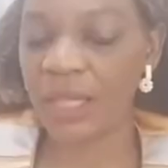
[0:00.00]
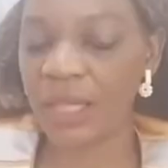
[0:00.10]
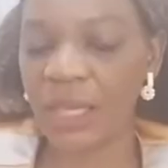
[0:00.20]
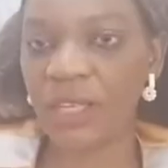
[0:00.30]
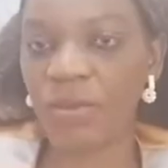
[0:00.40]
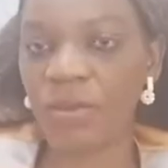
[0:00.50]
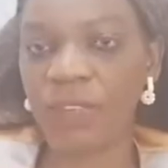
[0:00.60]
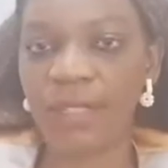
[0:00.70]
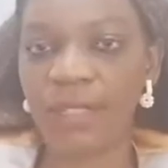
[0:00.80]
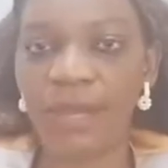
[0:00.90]
kids of
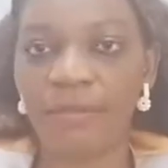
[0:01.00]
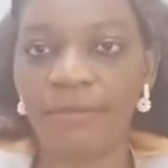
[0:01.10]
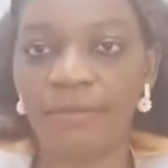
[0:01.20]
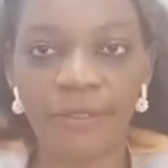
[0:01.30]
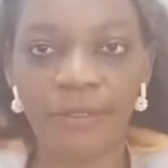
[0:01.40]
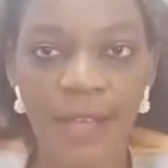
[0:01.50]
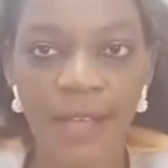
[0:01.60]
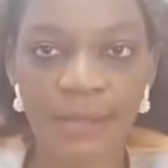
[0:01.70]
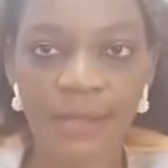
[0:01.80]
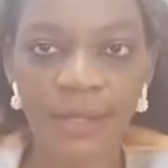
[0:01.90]
less than 5
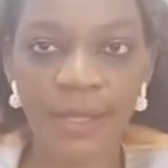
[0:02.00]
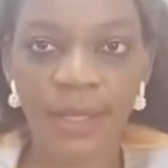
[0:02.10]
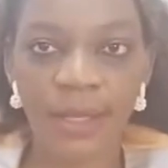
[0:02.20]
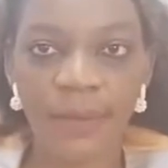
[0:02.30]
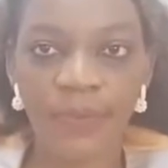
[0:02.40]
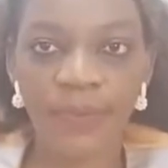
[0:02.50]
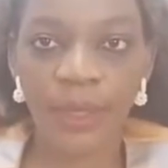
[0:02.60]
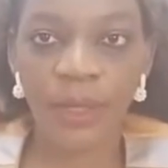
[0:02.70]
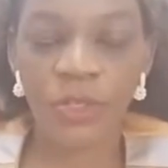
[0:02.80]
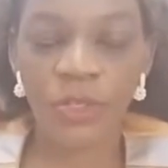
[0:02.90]
years.
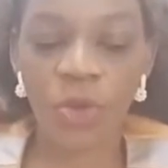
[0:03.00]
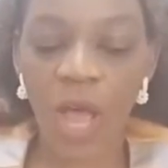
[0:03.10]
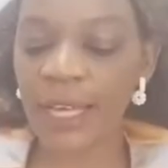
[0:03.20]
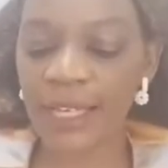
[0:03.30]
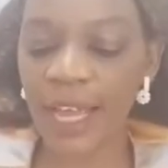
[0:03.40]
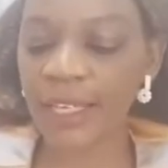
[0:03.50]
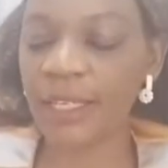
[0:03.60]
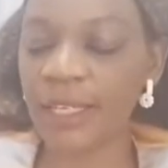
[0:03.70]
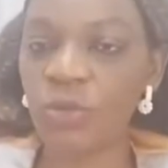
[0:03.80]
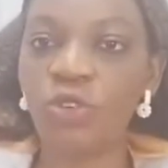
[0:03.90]
So our
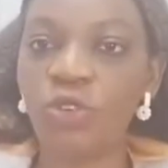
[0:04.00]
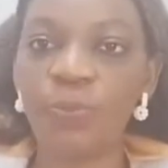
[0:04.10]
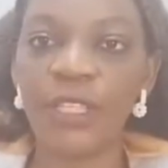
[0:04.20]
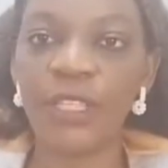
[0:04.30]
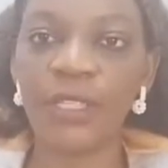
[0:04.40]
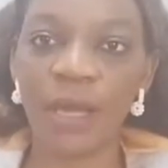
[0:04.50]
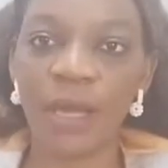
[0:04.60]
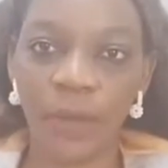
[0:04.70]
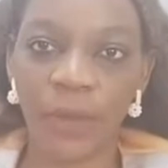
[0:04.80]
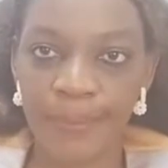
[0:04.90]
targeted group is
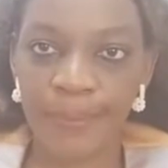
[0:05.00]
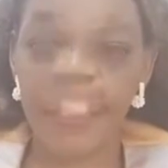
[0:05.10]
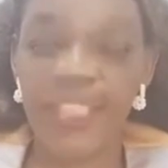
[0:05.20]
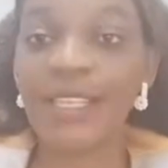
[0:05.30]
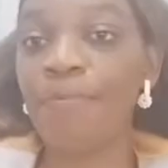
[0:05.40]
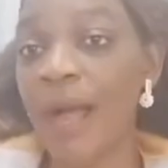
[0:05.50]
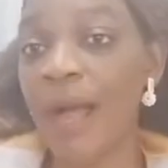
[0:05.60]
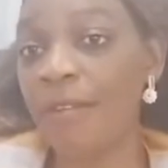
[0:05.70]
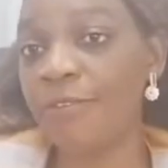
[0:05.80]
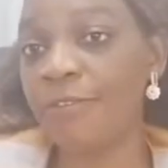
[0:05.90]
somewhere, is
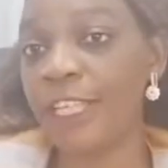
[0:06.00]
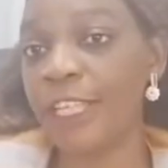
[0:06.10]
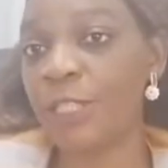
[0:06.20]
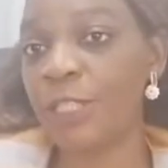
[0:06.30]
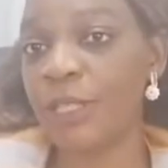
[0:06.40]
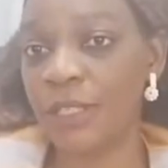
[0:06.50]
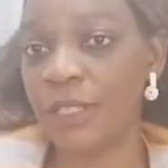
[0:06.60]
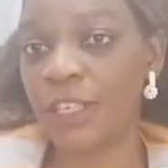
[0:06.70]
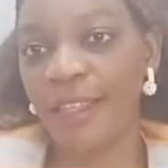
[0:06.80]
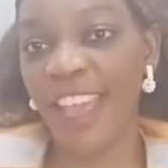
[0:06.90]
above a
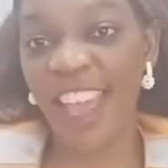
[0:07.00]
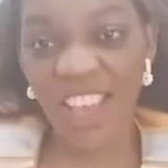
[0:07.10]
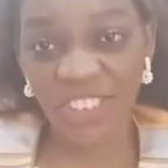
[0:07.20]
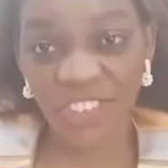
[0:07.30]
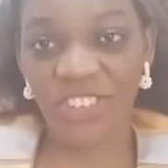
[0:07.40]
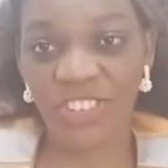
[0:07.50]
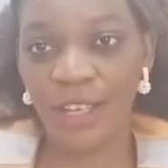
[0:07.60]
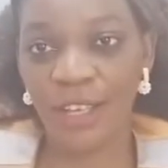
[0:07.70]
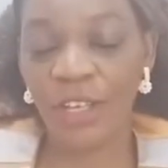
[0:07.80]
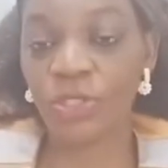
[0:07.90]
specific age.
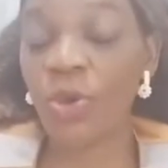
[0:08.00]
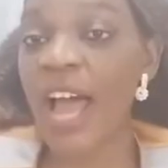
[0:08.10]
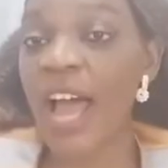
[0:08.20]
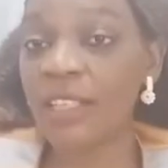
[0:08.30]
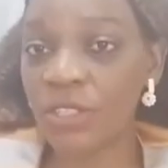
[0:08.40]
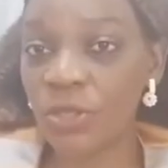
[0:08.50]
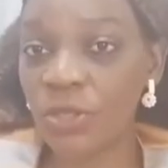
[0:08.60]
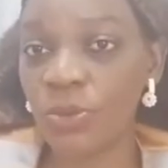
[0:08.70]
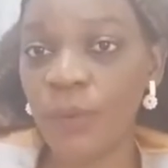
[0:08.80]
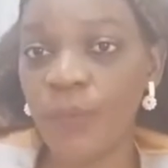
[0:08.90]
So as
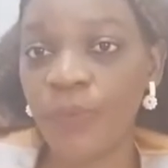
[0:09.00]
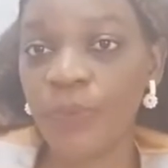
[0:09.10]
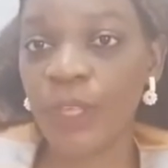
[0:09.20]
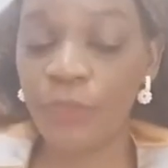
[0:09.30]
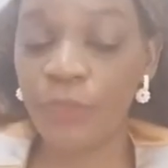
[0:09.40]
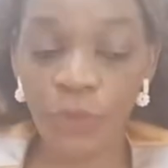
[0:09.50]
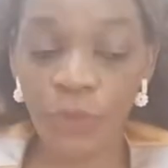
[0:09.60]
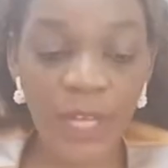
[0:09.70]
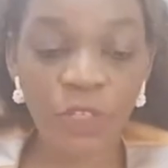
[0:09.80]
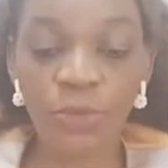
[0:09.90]
you, if you
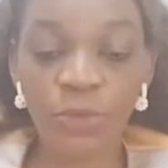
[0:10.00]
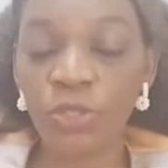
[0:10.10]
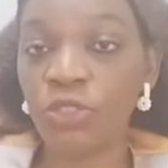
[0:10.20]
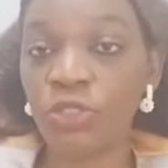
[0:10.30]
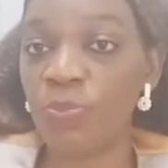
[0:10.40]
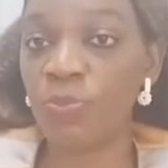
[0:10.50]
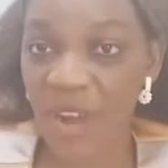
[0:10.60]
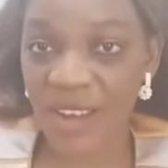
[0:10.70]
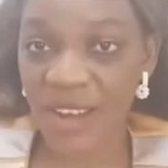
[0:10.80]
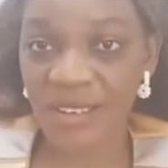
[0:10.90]
want to build your
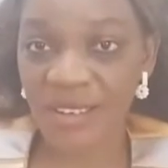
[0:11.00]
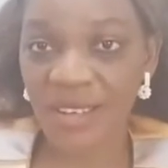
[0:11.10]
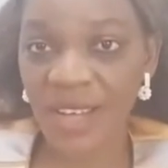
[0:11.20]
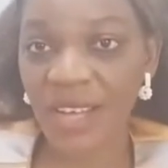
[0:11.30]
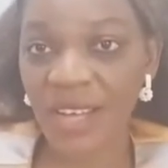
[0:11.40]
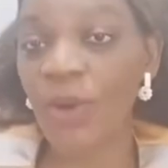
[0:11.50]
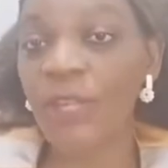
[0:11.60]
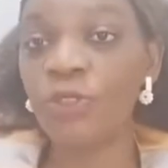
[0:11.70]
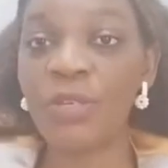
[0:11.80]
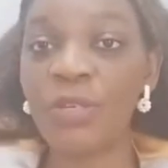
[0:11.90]
brand and you want
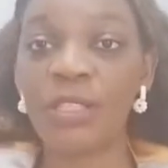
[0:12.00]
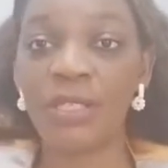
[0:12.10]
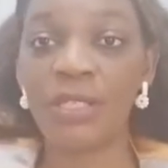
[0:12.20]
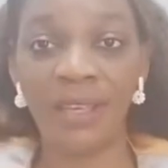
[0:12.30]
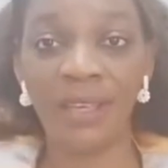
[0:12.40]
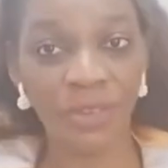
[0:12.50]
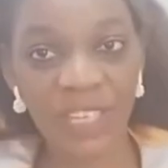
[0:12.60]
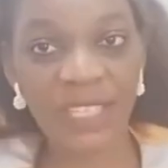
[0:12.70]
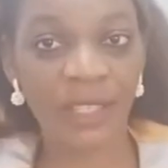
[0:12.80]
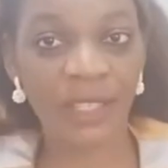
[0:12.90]
to be really
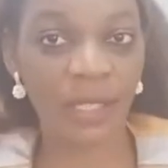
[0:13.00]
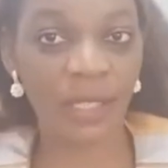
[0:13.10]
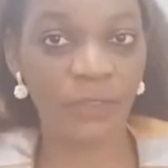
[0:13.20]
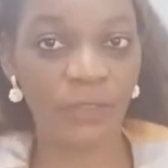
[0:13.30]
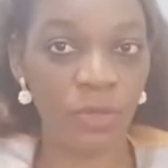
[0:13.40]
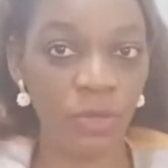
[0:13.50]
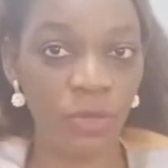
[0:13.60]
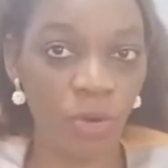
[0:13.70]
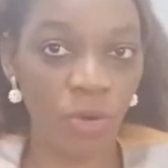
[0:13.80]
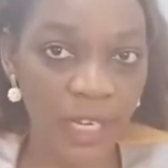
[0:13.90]
successful on your
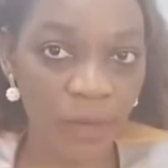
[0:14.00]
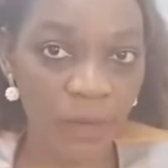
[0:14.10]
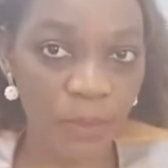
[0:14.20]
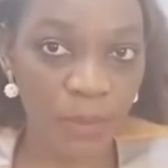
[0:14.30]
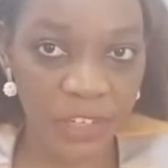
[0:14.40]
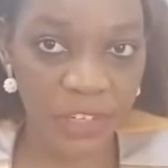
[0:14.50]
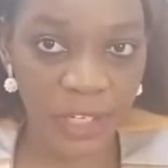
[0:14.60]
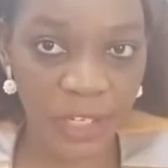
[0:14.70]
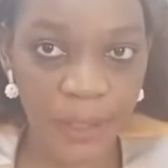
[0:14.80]
online branding,